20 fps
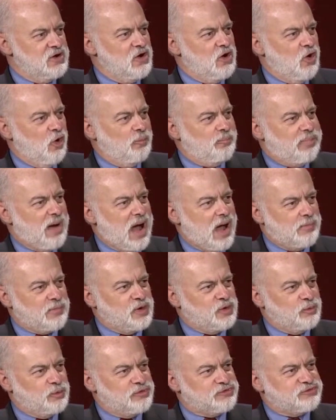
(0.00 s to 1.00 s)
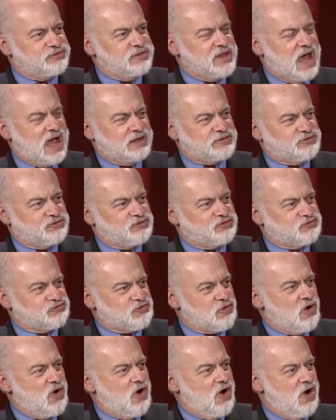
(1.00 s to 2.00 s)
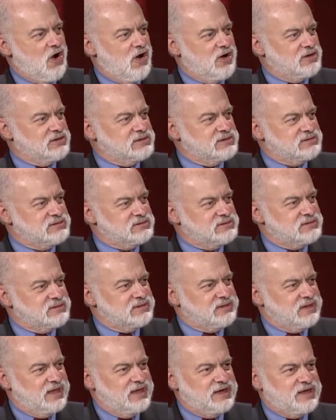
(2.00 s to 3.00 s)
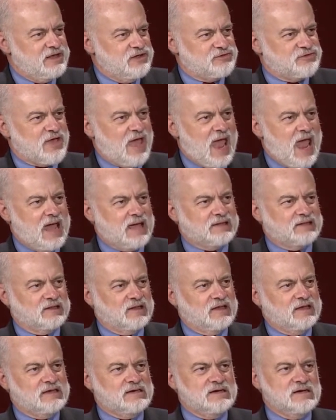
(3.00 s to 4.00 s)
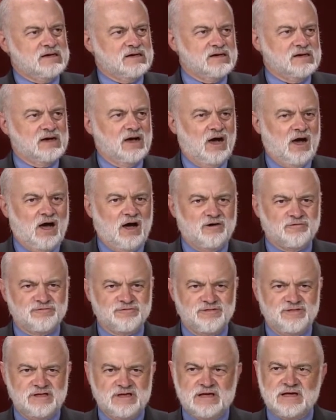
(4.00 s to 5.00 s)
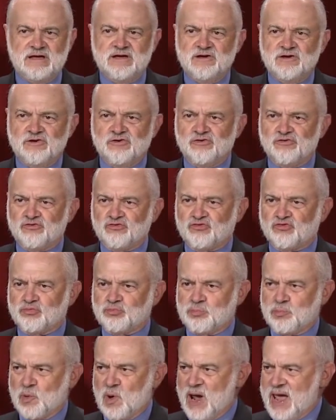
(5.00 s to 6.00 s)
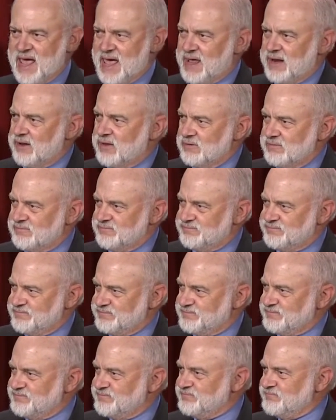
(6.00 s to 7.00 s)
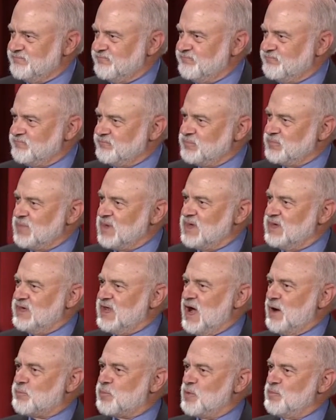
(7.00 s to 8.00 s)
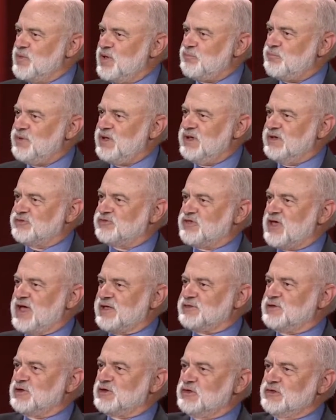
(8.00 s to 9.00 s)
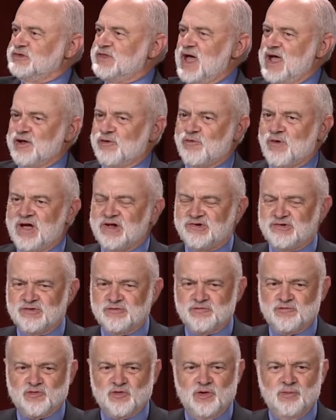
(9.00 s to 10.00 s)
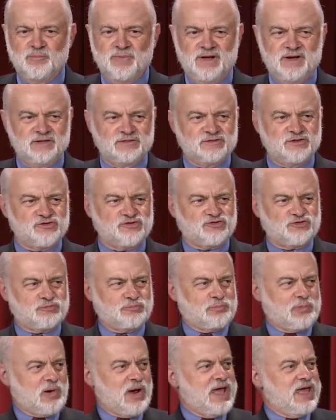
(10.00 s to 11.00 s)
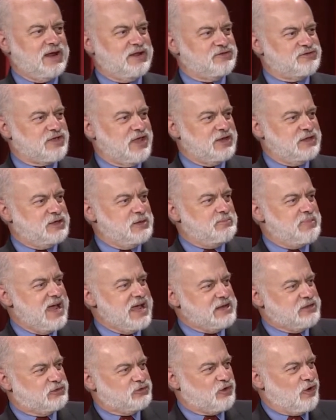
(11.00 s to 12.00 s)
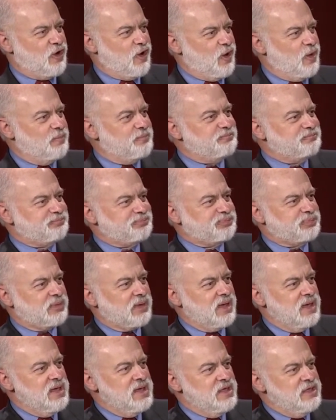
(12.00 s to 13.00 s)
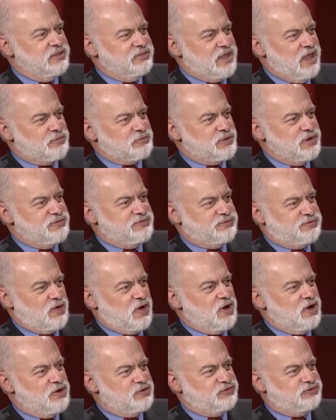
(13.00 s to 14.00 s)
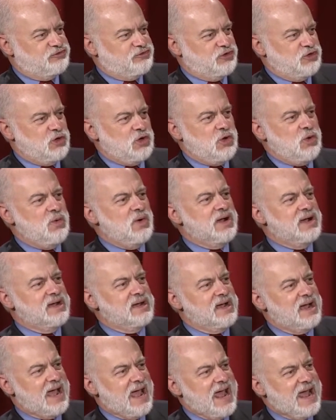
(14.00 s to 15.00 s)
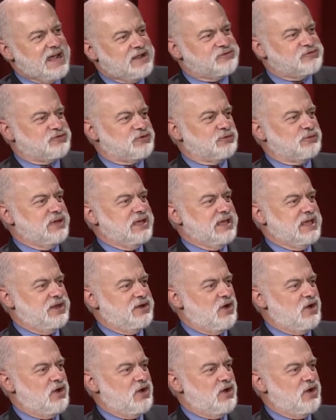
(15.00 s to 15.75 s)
Obama was not strong in his handling of the spread. Now, permit me a technical digression for a minute. The spread is a debate term that refers to answering an